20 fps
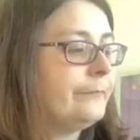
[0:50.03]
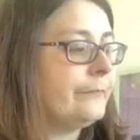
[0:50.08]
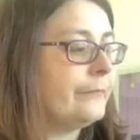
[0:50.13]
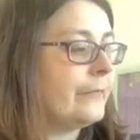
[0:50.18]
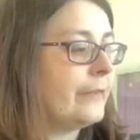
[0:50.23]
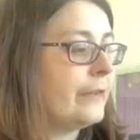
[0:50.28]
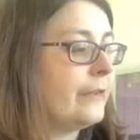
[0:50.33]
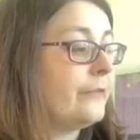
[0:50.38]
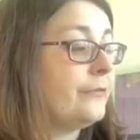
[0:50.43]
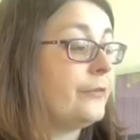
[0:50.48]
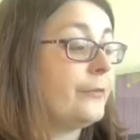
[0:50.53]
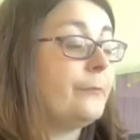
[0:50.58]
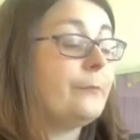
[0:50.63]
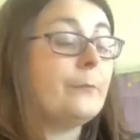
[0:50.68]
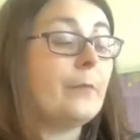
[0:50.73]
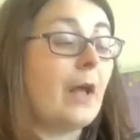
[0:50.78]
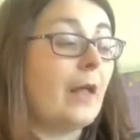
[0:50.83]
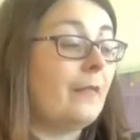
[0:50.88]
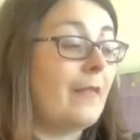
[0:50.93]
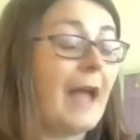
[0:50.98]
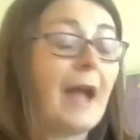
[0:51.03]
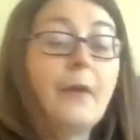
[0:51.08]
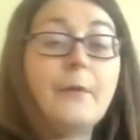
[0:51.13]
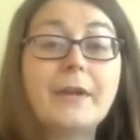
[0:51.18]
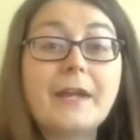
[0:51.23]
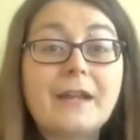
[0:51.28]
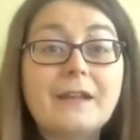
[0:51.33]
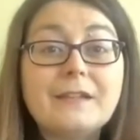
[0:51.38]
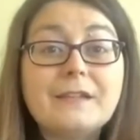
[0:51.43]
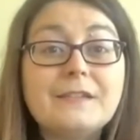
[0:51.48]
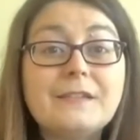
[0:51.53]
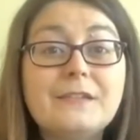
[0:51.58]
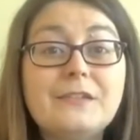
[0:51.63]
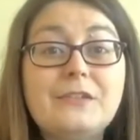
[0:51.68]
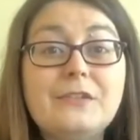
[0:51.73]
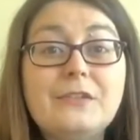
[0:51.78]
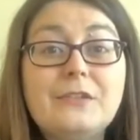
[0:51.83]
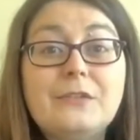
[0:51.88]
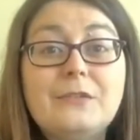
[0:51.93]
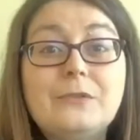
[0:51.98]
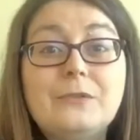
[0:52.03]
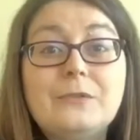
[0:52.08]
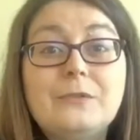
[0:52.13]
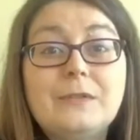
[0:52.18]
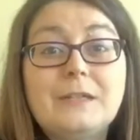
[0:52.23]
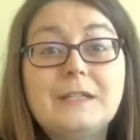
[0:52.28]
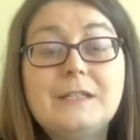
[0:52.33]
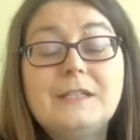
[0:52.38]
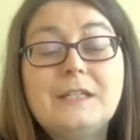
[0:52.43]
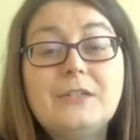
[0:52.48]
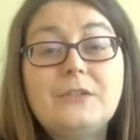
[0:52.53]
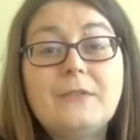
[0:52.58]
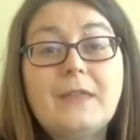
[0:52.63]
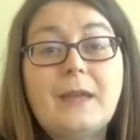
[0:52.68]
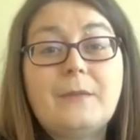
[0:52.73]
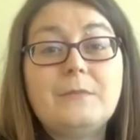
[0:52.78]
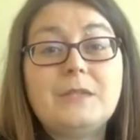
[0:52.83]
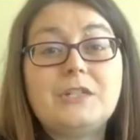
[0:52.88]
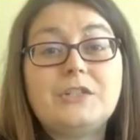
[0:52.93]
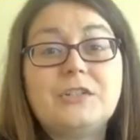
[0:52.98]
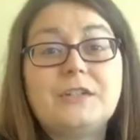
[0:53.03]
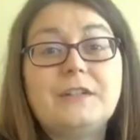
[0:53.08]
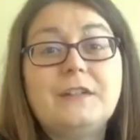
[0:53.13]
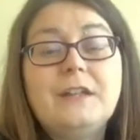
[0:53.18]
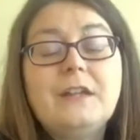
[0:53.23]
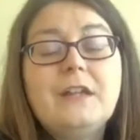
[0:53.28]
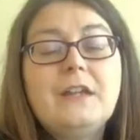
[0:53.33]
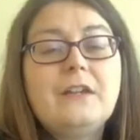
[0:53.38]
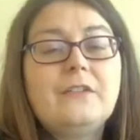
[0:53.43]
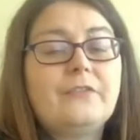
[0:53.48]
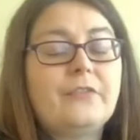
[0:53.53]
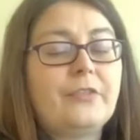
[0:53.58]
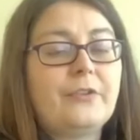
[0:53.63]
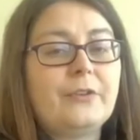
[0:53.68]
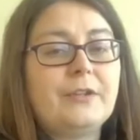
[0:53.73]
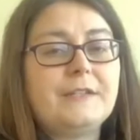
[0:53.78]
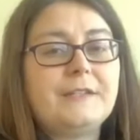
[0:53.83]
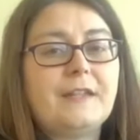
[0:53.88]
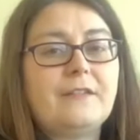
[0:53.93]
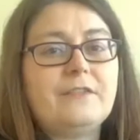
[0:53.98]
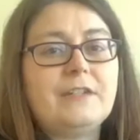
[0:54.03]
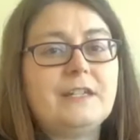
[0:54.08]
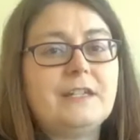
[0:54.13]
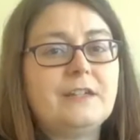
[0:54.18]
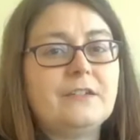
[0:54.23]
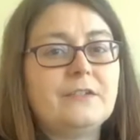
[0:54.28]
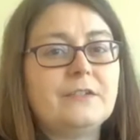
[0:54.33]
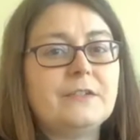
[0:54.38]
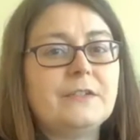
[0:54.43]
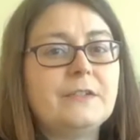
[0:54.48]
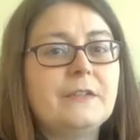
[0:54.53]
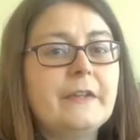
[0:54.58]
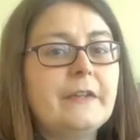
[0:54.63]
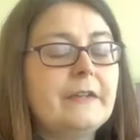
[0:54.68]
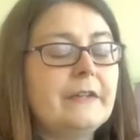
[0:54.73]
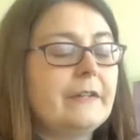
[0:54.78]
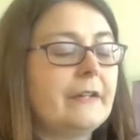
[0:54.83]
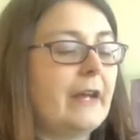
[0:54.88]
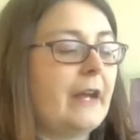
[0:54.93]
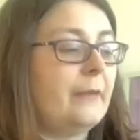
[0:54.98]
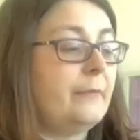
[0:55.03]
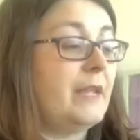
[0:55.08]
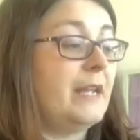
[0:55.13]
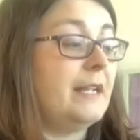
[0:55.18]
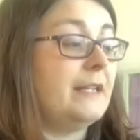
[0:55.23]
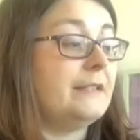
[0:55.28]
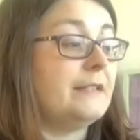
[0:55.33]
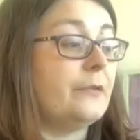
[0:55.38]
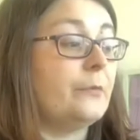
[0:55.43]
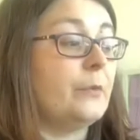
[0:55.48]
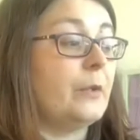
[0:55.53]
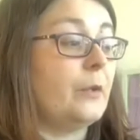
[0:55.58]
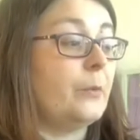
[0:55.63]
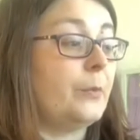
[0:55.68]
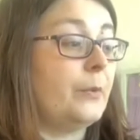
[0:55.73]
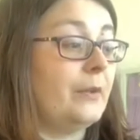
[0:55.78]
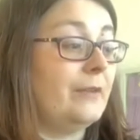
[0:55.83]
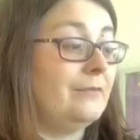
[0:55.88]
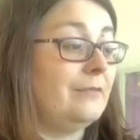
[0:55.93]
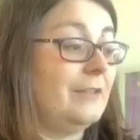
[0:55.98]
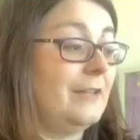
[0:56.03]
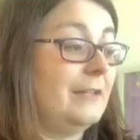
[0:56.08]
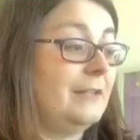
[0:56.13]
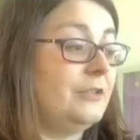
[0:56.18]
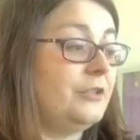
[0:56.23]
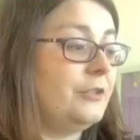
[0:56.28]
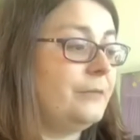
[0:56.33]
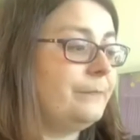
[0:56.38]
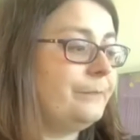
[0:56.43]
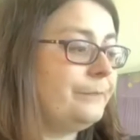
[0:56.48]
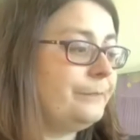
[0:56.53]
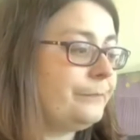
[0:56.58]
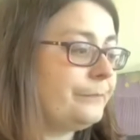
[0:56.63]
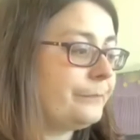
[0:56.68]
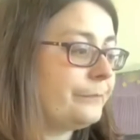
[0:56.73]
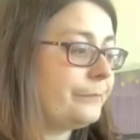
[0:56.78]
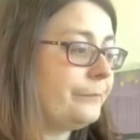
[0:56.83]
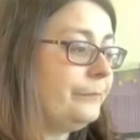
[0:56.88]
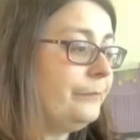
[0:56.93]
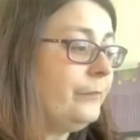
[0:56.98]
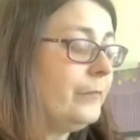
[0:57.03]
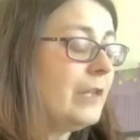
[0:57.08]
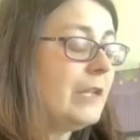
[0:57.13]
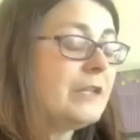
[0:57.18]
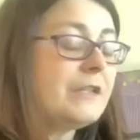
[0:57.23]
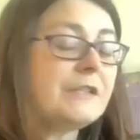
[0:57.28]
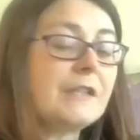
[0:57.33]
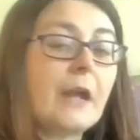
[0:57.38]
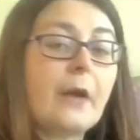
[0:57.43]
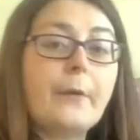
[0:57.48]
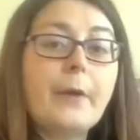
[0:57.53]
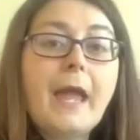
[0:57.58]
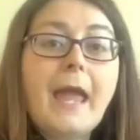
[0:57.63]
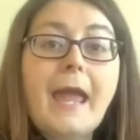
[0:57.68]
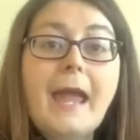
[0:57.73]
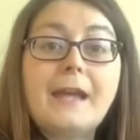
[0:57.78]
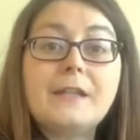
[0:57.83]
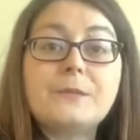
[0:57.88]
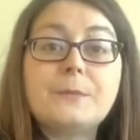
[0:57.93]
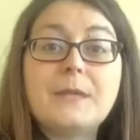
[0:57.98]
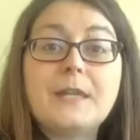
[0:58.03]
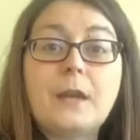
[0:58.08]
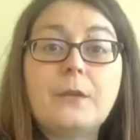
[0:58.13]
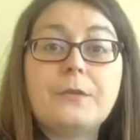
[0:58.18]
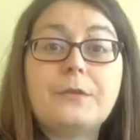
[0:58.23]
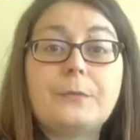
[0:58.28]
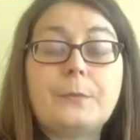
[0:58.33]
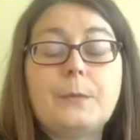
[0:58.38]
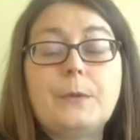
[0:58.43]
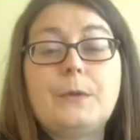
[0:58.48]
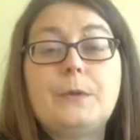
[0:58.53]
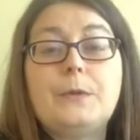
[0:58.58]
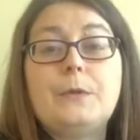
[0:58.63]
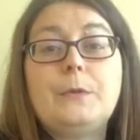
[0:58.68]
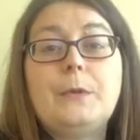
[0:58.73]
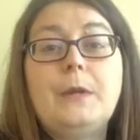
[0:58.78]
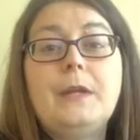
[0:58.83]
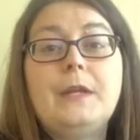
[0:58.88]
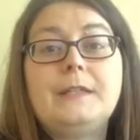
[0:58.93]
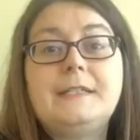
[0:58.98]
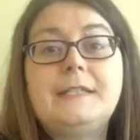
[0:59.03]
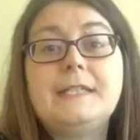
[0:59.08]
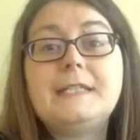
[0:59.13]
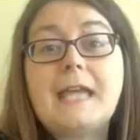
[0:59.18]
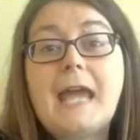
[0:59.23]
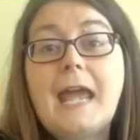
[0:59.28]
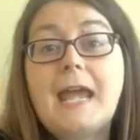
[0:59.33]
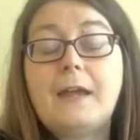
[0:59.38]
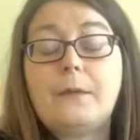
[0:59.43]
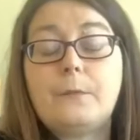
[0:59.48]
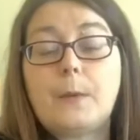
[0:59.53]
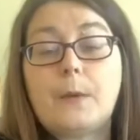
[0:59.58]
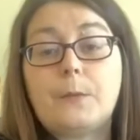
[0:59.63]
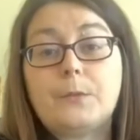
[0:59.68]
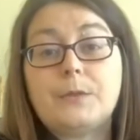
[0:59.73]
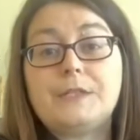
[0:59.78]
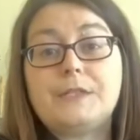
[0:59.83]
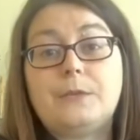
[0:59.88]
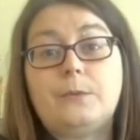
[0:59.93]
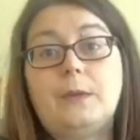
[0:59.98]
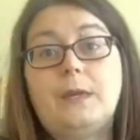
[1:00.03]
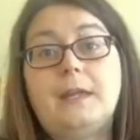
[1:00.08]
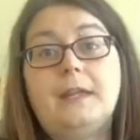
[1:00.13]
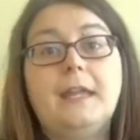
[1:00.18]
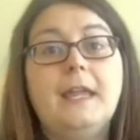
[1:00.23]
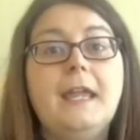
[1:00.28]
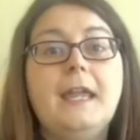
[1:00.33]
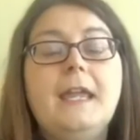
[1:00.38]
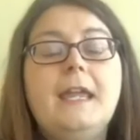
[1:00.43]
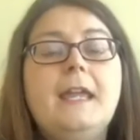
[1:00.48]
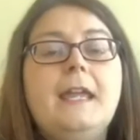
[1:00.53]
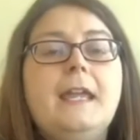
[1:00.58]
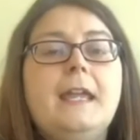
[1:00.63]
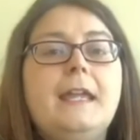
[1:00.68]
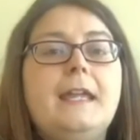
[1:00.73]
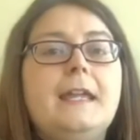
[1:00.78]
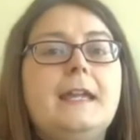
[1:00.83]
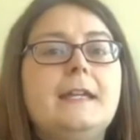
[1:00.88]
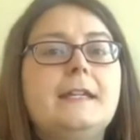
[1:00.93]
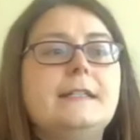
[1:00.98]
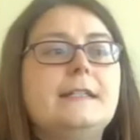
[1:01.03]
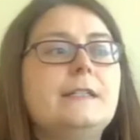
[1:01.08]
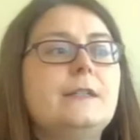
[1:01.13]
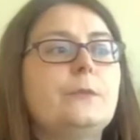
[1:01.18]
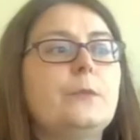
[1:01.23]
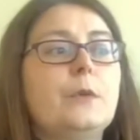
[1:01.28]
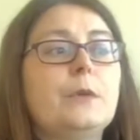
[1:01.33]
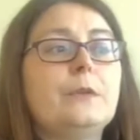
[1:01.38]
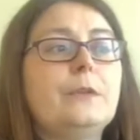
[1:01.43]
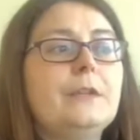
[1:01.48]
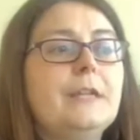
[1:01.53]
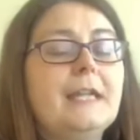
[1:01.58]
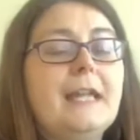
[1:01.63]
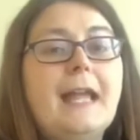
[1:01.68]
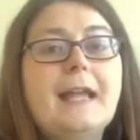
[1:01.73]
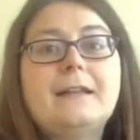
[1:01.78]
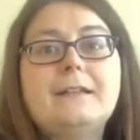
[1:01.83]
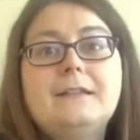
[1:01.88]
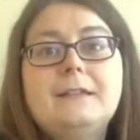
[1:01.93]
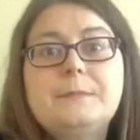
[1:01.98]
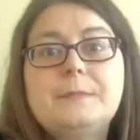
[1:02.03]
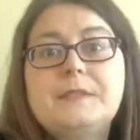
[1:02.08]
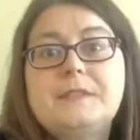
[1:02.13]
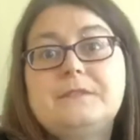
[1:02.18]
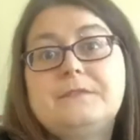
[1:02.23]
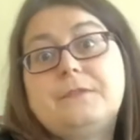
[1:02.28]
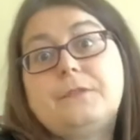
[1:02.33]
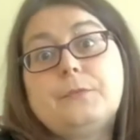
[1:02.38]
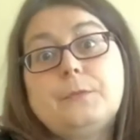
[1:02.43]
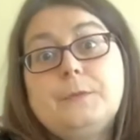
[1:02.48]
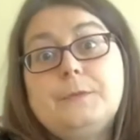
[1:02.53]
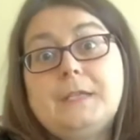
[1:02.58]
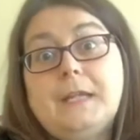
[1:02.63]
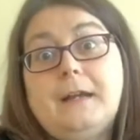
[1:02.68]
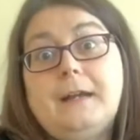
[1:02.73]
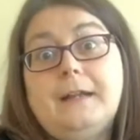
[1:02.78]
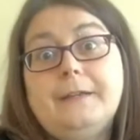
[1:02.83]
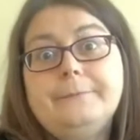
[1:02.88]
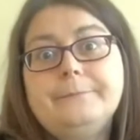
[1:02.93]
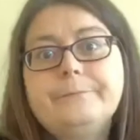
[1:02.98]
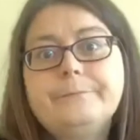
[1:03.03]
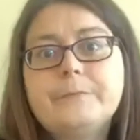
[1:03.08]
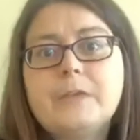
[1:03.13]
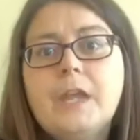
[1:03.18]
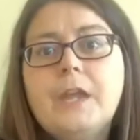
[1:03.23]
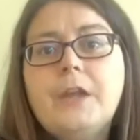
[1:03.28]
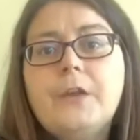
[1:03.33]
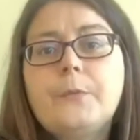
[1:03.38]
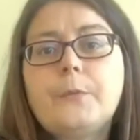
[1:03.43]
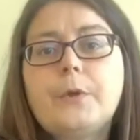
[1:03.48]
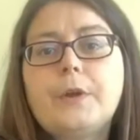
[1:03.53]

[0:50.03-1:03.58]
for allowing us to continue that mission for 37 years, and it's a real privilege. So as we go through today, what we're doing is we're looking at clips through time. We're